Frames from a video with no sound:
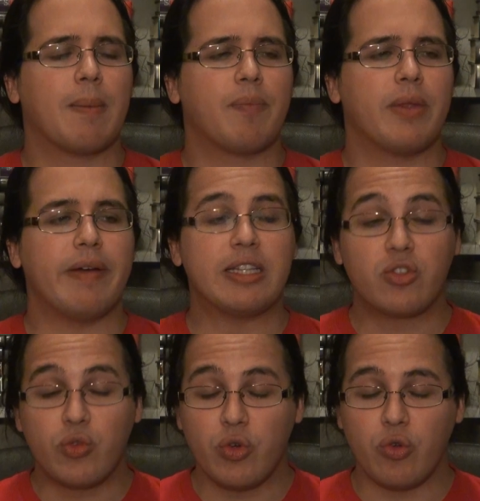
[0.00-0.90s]
that's
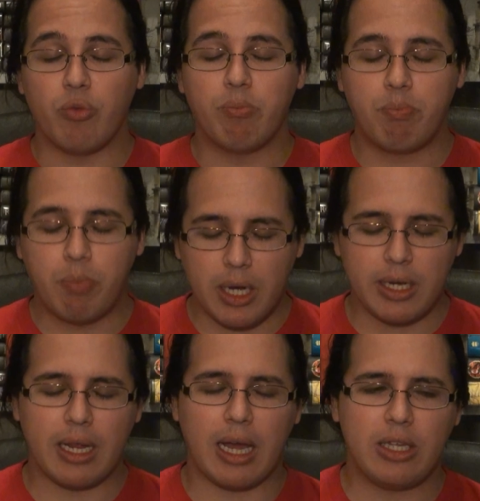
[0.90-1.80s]
true,
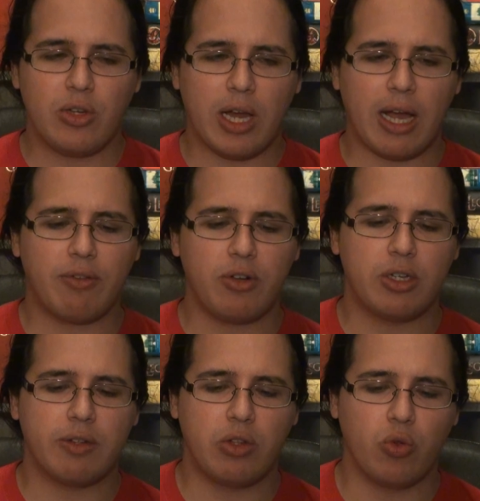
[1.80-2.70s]
but you have to
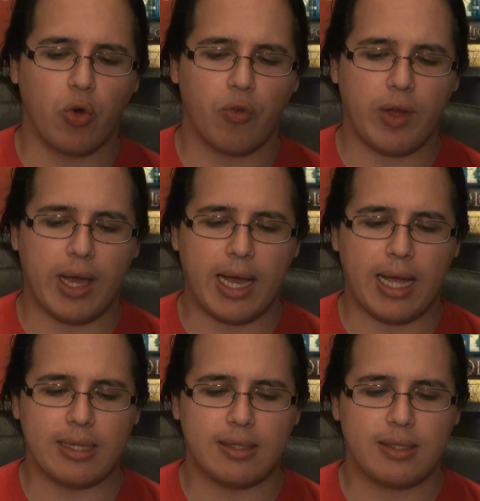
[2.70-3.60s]
look at the North
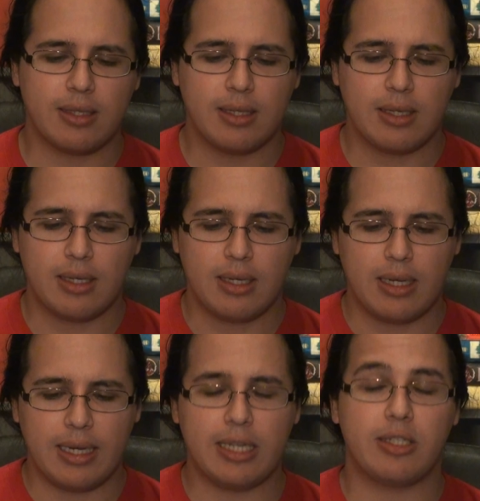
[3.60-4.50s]
as
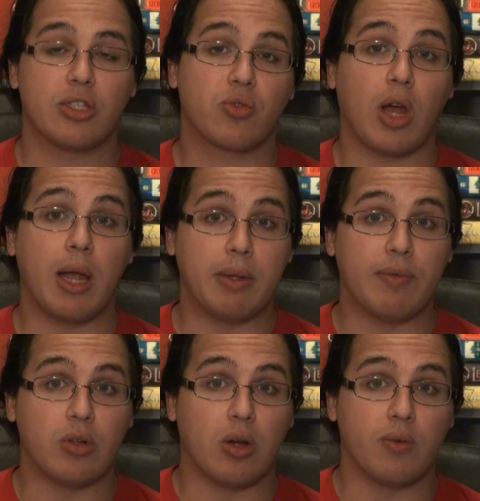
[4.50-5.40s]
it's described in
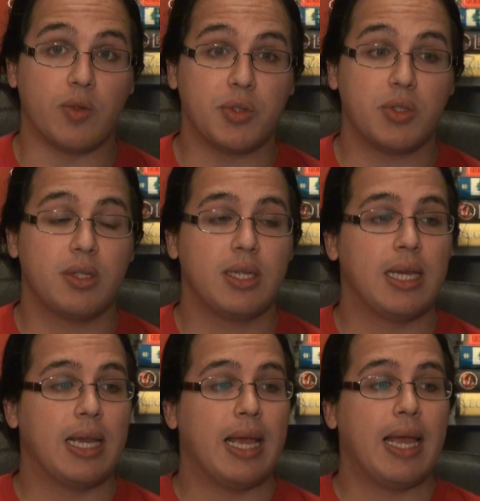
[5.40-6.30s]
the novels.
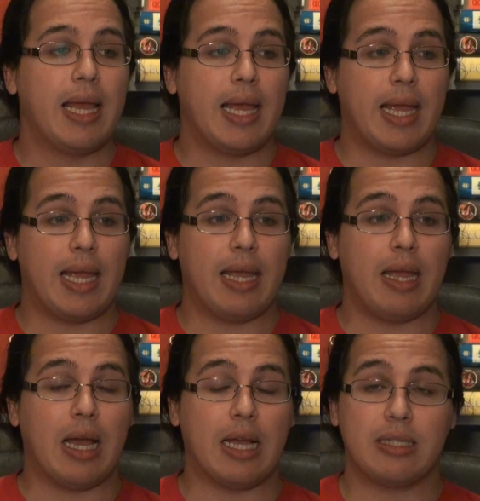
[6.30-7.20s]

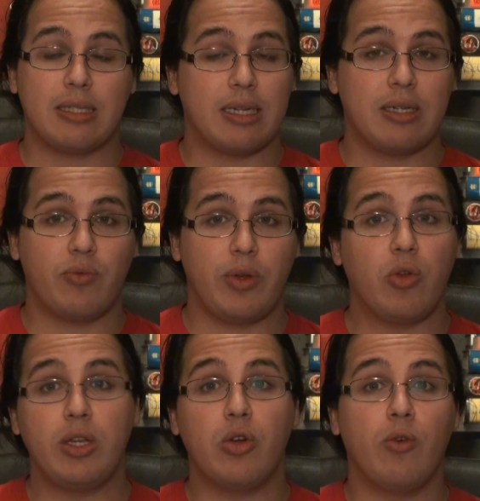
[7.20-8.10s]
As I said, we
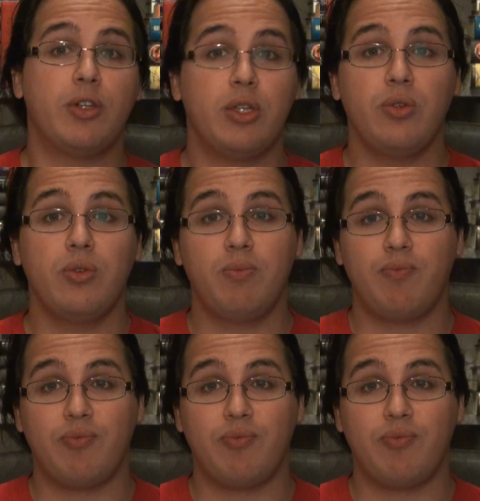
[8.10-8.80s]
only know of 2